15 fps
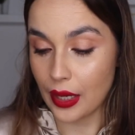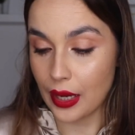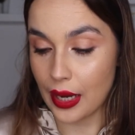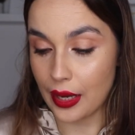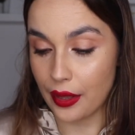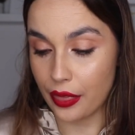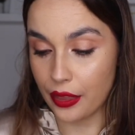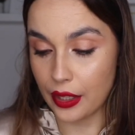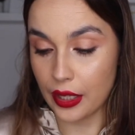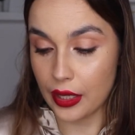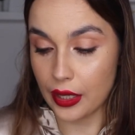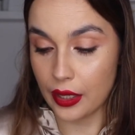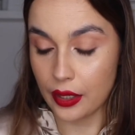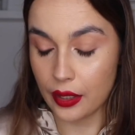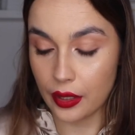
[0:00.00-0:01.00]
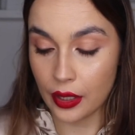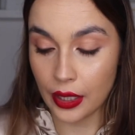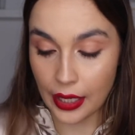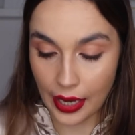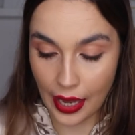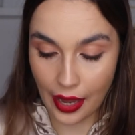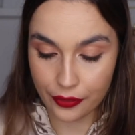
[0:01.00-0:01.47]
I think
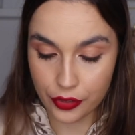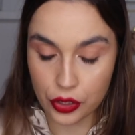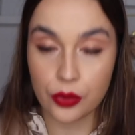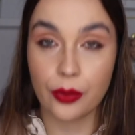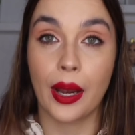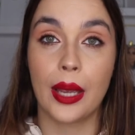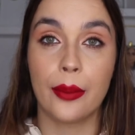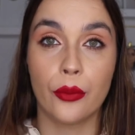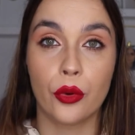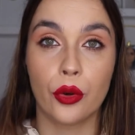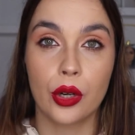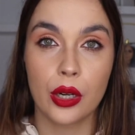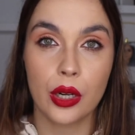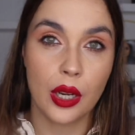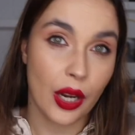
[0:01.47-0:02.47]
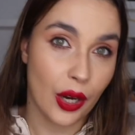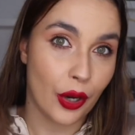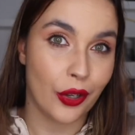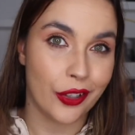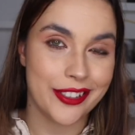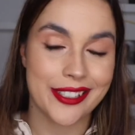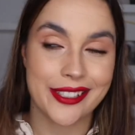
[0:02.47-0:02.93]
I have to buy more
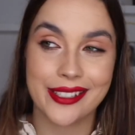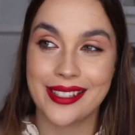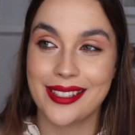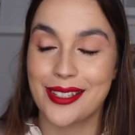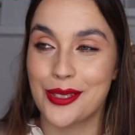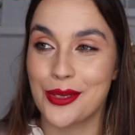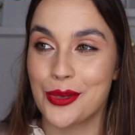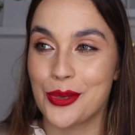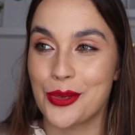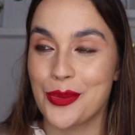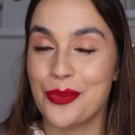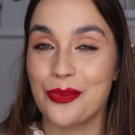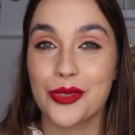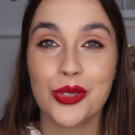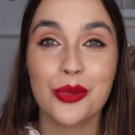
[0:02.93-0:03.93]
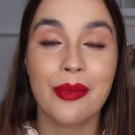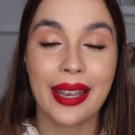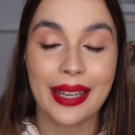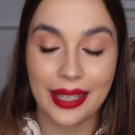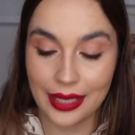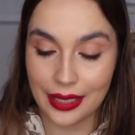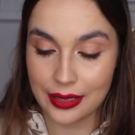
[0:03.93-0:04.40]
colors to
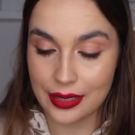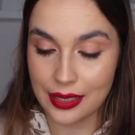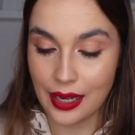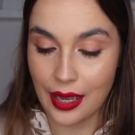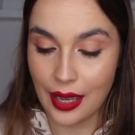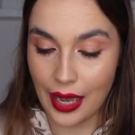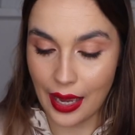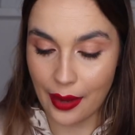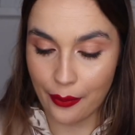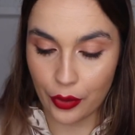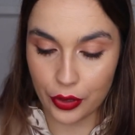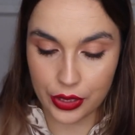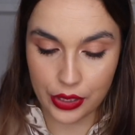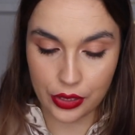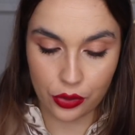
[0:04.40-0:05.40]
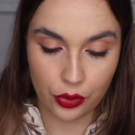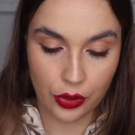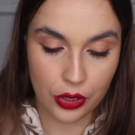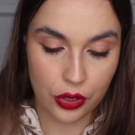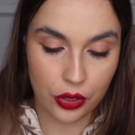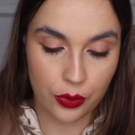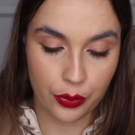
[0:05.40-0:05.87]
my kit. I bought this
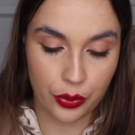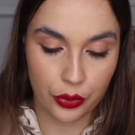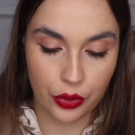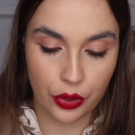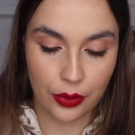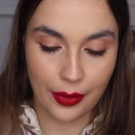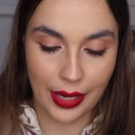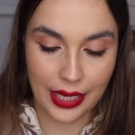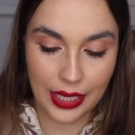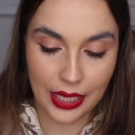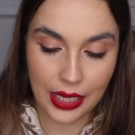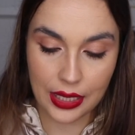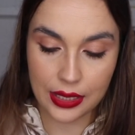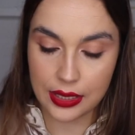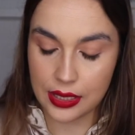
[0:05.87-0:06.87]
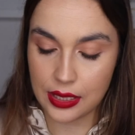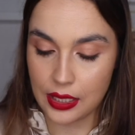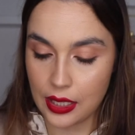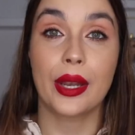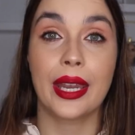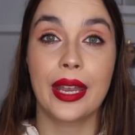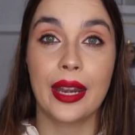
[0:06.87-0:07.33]
one to put on my kit
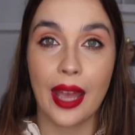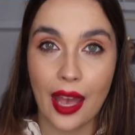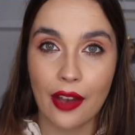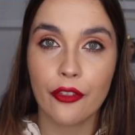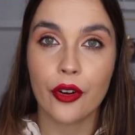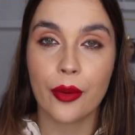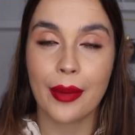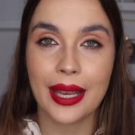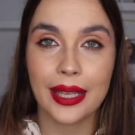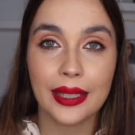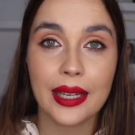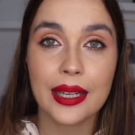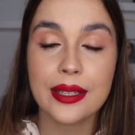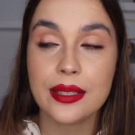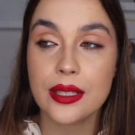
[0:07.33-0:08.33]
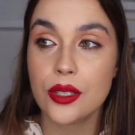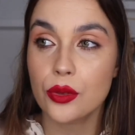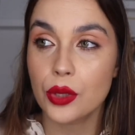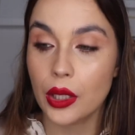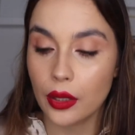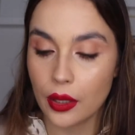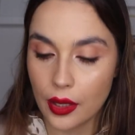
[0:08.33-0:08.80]
so I can have for my clients as
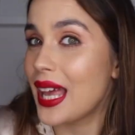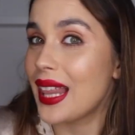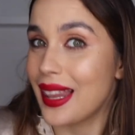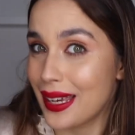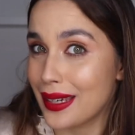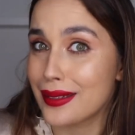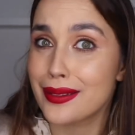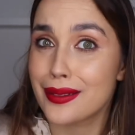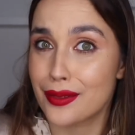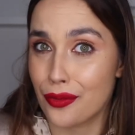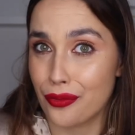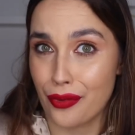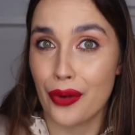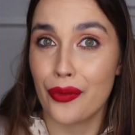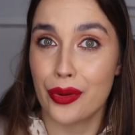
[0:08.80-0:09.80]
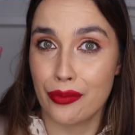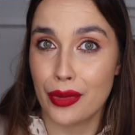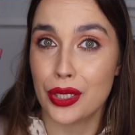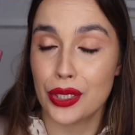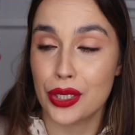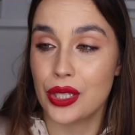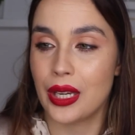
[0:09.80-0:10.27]
well. I liked it very
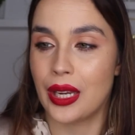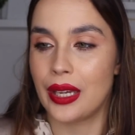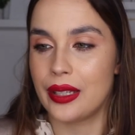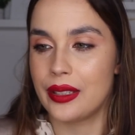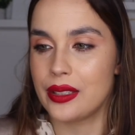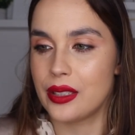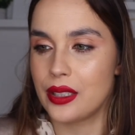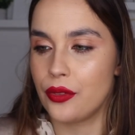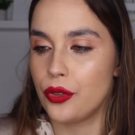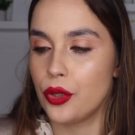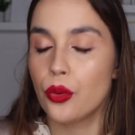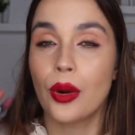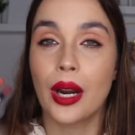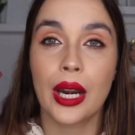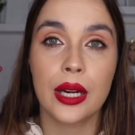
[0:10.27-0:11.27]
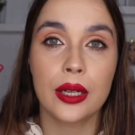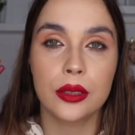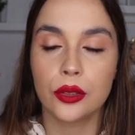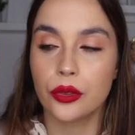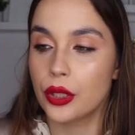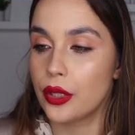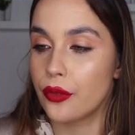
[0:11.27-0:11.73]
much, and if you are
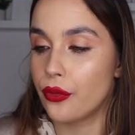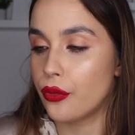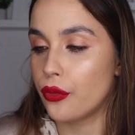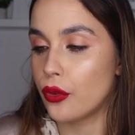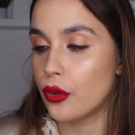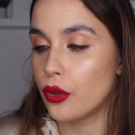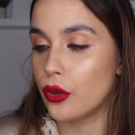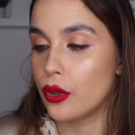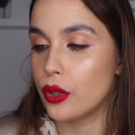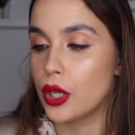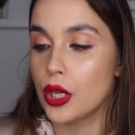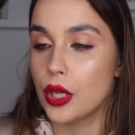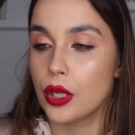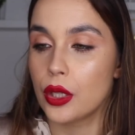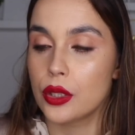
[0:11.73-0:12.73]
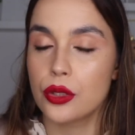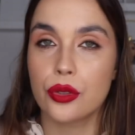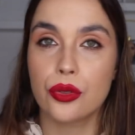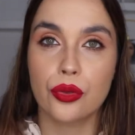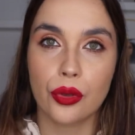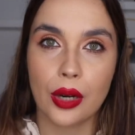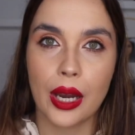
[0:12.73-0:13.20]
looking for to
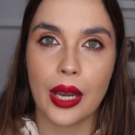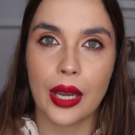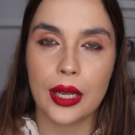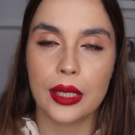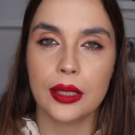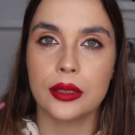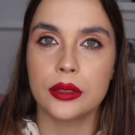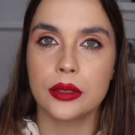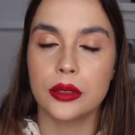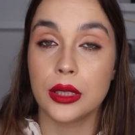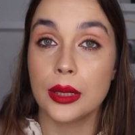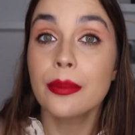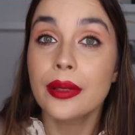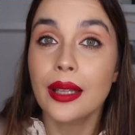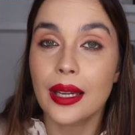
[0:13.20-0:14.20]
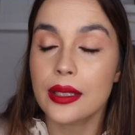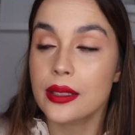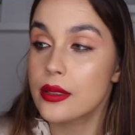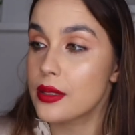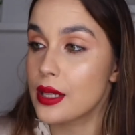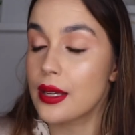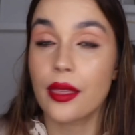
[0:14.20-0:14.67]
try lip
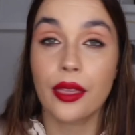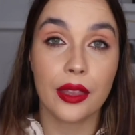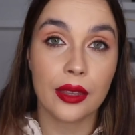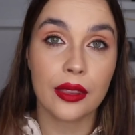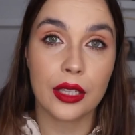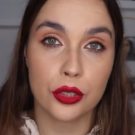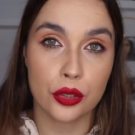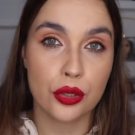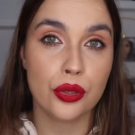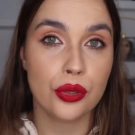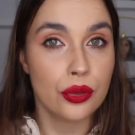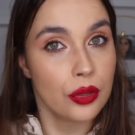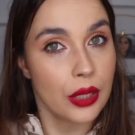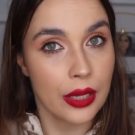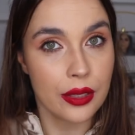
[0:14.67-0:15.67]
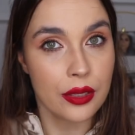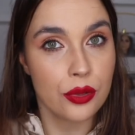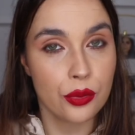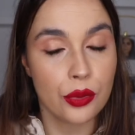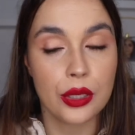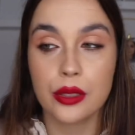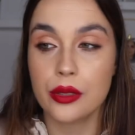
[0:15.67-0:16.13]
liners. I think that you should try
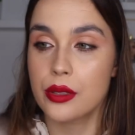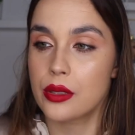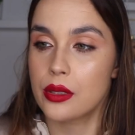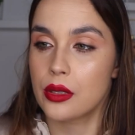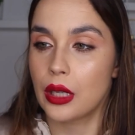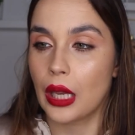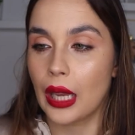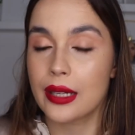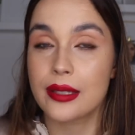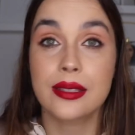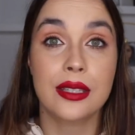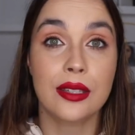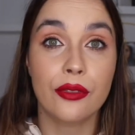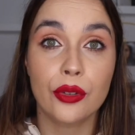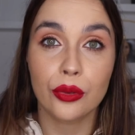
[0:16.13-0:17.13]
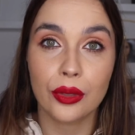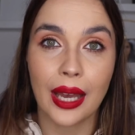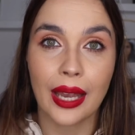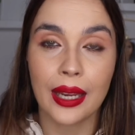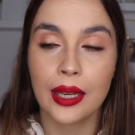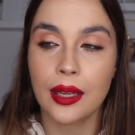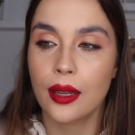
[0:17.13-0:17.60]
this once and see
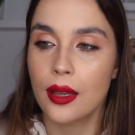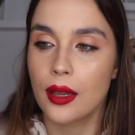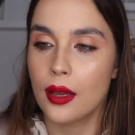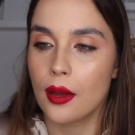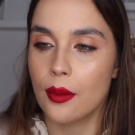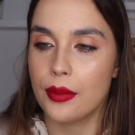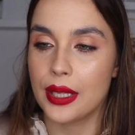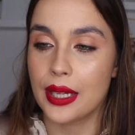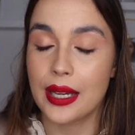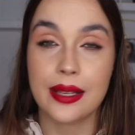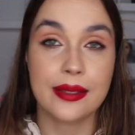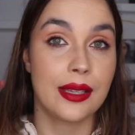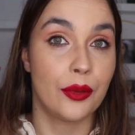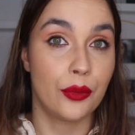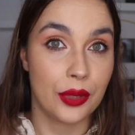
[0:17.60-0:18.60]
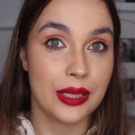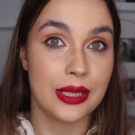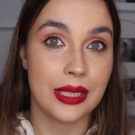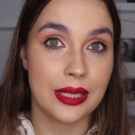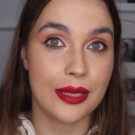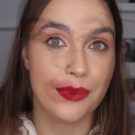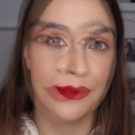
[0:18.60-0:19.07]
like, because I really
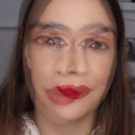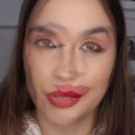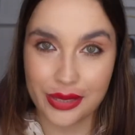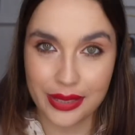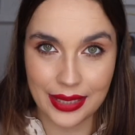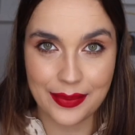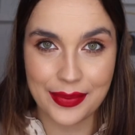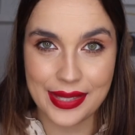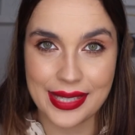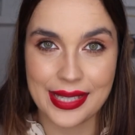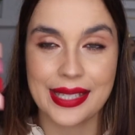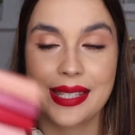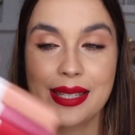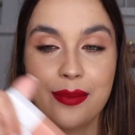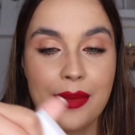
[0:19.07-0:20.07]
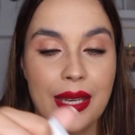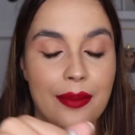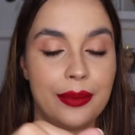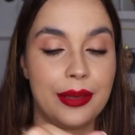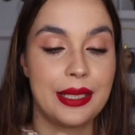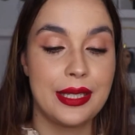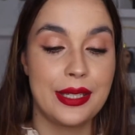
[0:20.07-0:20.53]
did. About the lipsticks, the
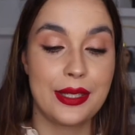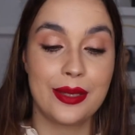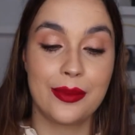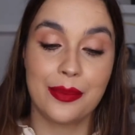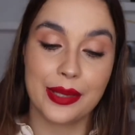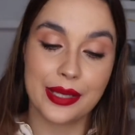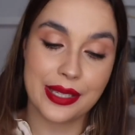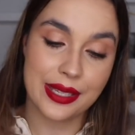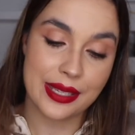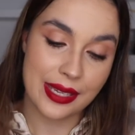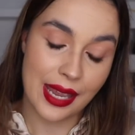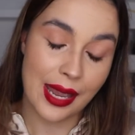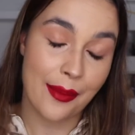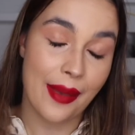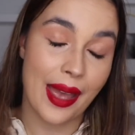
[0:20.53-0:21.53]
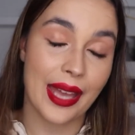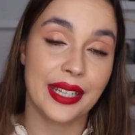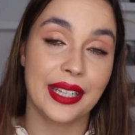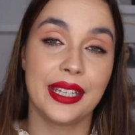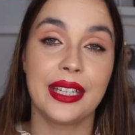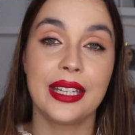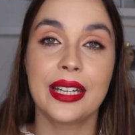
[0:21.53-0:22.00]
Maybelline Superstay
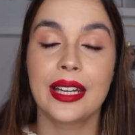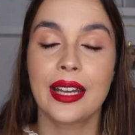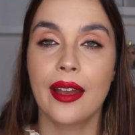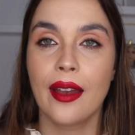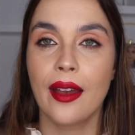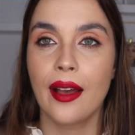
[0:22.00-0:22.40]
Matte Ink.